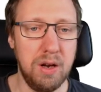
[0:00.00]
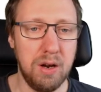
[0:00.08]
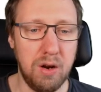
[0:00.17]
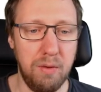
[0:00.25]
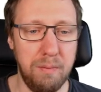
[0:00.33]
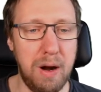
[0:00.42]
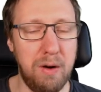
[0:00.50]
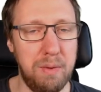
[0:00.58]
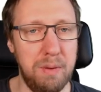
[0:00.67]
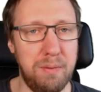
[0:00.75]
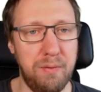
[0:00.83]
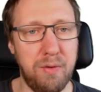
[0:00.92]
comparable
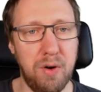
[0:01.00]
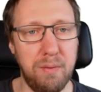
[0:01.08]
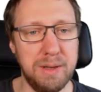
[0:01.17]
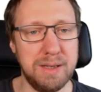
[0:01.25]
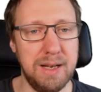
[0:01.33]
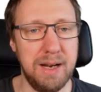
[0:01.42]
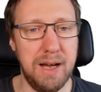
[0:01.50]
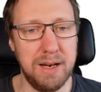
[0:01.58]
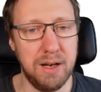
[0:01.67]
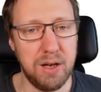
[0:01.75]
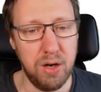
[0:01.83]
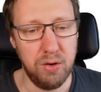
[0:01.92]
performance than other
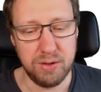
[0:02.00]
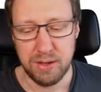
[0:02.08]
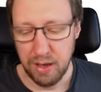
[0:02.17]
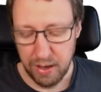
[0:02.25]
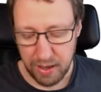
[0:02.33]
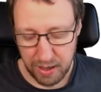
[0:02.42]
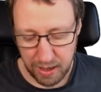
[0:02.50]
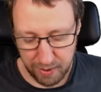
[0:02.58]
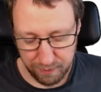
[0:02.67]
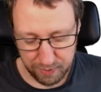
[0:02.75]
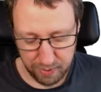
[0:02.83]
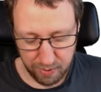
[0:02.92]
codes,
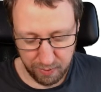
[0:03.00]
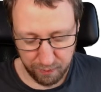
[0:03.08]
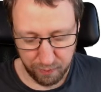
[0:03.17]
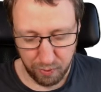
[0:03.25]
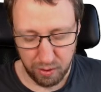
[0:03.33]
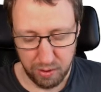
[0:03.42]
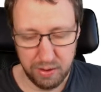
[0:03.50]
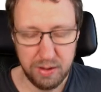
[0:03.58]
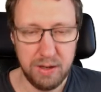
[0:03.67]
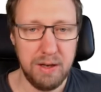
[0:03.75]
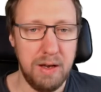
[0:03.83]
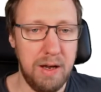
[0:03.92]
even for
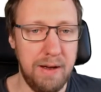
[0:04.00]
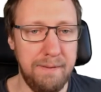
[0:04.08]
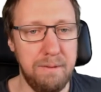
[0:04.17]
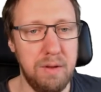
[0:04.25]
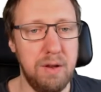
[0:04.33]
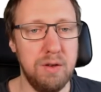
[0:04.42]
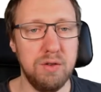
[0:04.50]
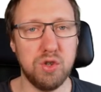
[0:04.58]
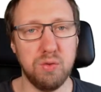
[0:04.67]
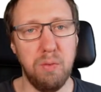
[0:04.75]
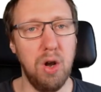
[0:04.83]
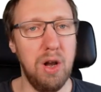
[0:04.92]

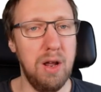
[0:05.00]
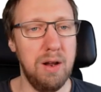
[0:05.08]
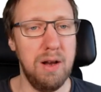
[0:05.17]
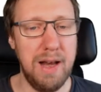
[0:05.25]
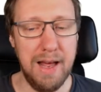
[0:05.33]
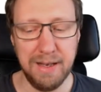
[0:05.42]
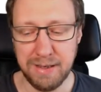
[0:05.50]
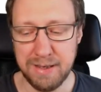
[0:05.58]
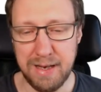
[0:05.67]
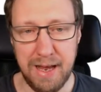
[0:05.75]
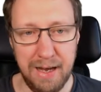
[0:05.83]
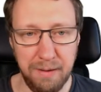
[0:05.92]
small
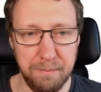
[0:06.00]
lengths n.